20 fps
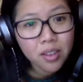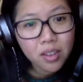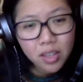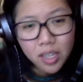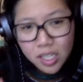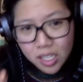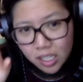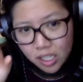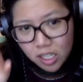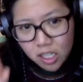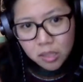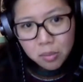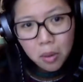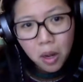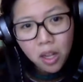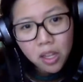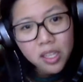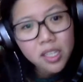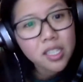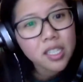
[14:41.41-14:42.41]
It's the
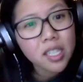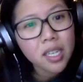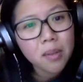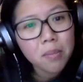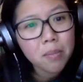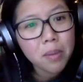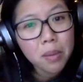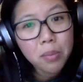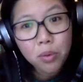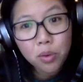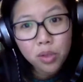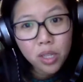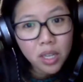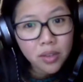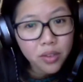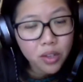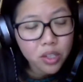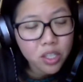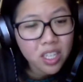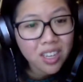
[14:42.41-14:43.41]
smallest tip. People
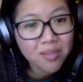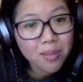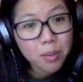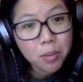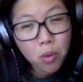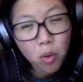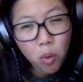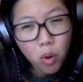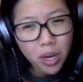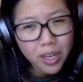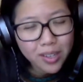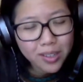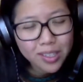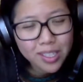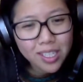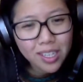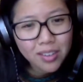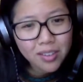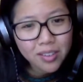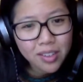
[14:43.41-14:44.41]
love your stuff. People want your
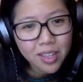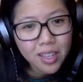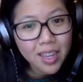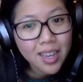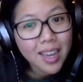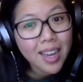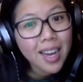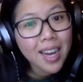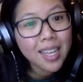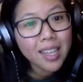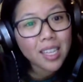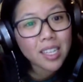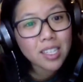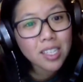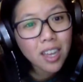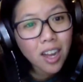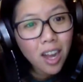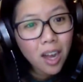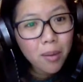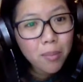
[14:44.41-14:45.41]
stuff. At the
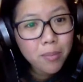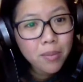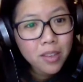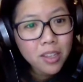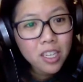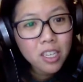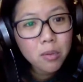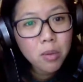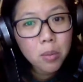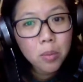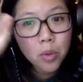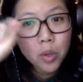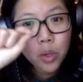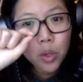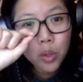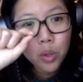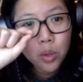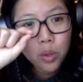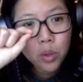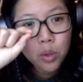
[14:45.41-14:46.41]
top is people
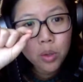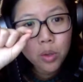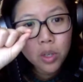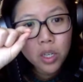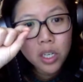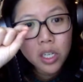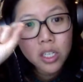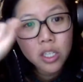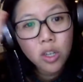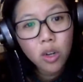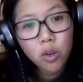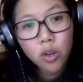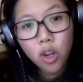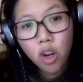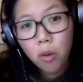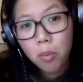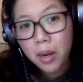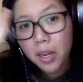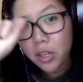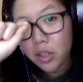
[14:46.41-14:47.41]
who don't
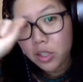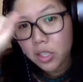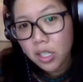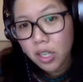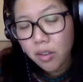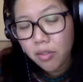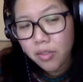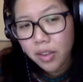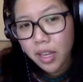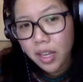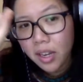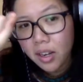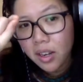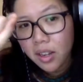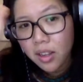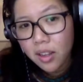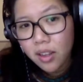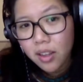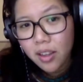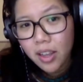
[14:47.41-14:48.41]
know about your stuff yet,
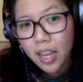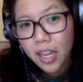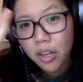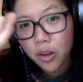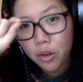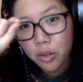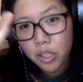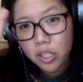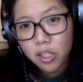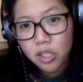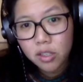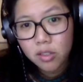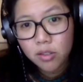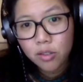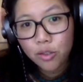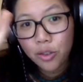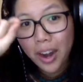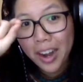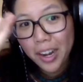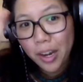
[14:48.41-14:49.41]
and you're just
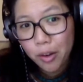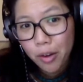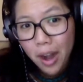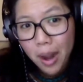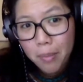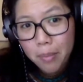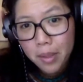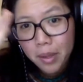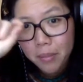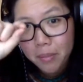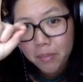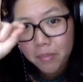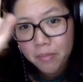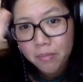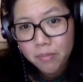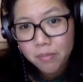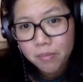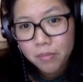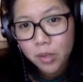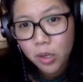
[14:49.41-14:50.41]
trying to grab them.
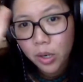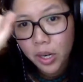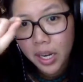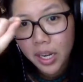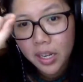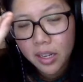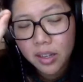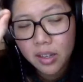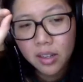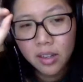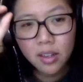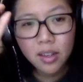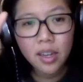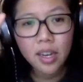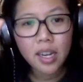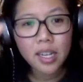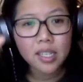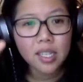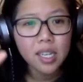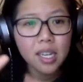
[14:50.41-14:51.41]
Okay.
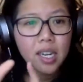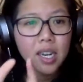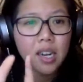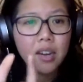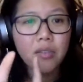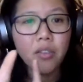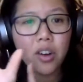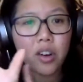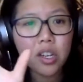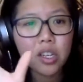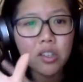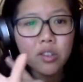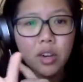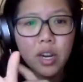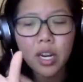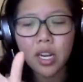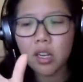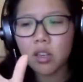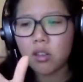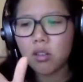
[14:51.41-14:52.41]
It's like an inverted
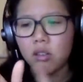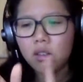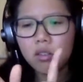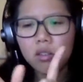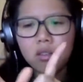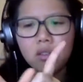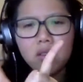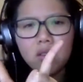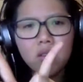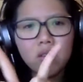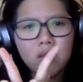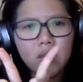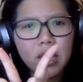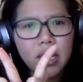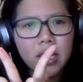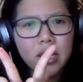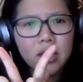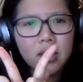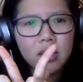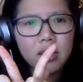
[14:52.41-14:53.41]
triangle.
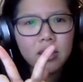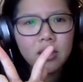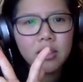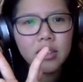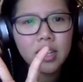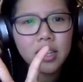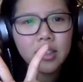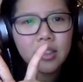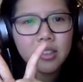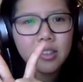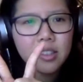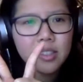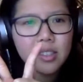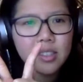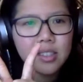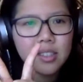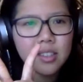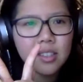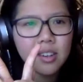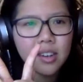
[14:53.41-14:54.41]
right? Like this,
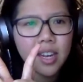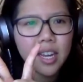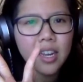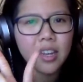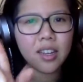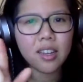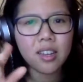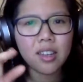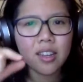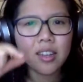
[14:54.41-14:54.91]
okay?